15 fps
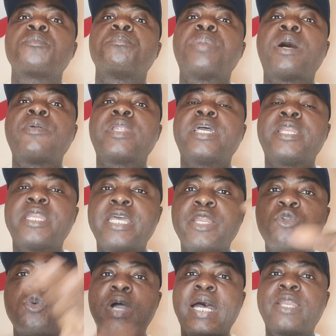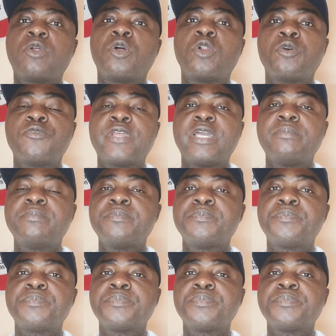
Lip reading: powdered, then you add all of them.